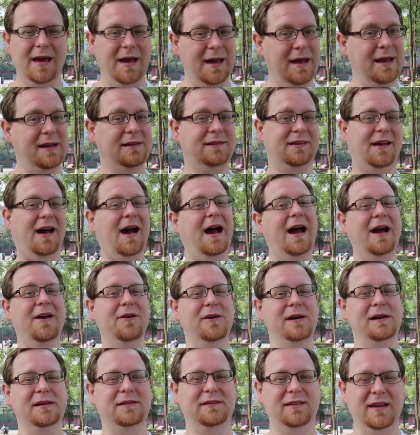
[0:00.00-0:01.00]
It's
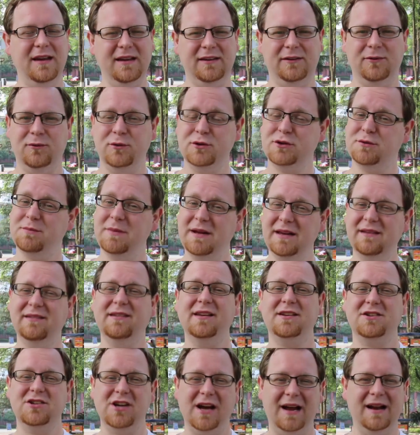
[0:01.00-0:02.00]
hiring season, which means
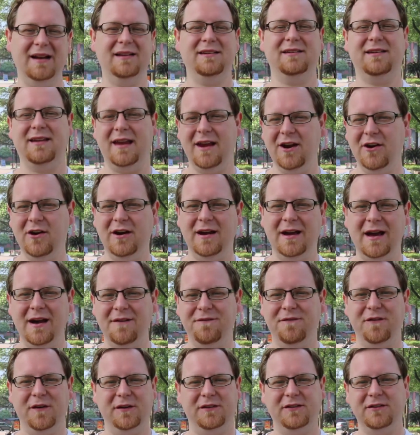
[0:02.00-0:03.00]
that China is gearing
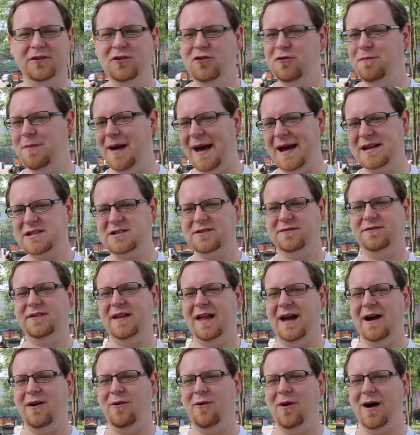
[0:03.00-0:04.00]
up for its new batch of
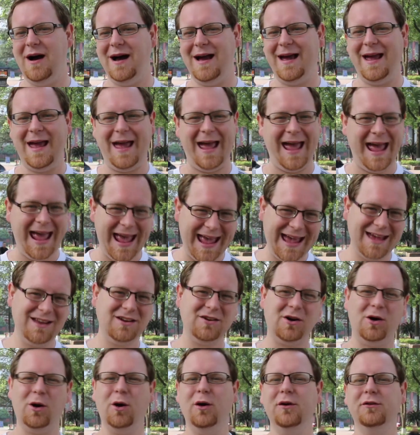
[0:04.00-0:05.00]
Laowai,
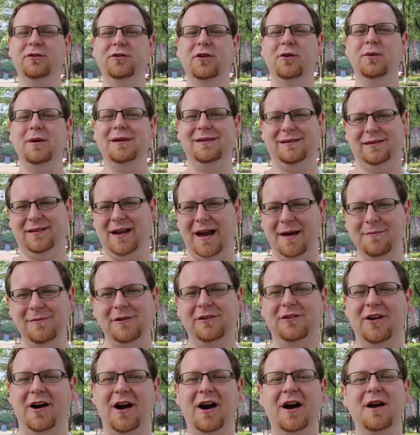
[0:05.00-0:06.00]
and also it's time
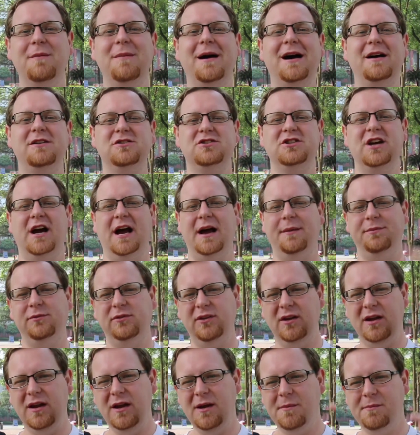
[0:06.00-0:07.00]
to talk about
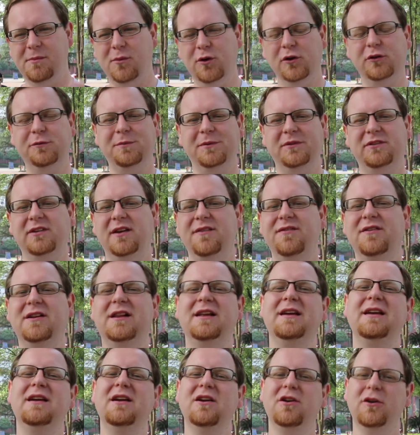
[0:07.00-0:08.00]
jobs. More
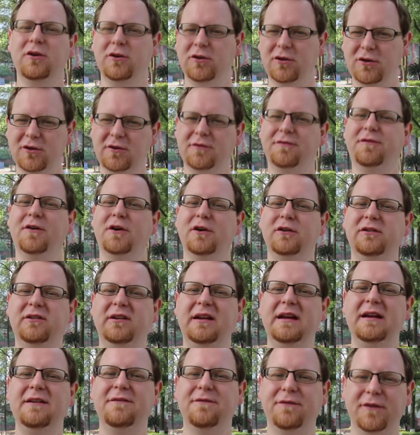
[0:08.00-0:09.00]
specifically,
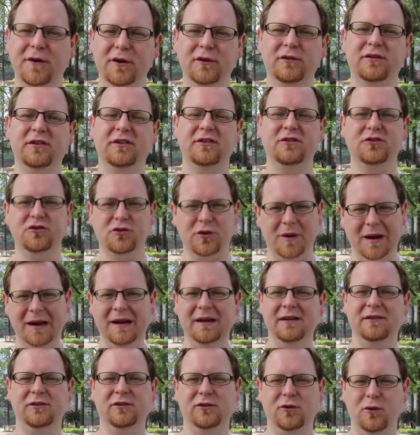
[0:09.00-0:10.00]
university versus
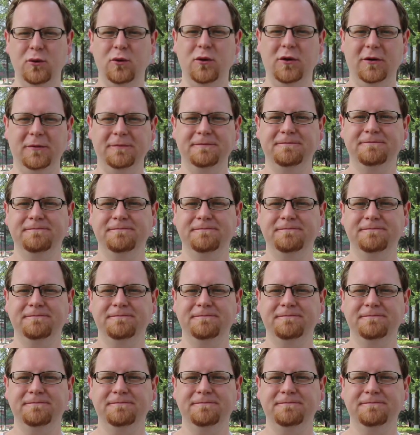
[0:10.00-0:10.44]
training school.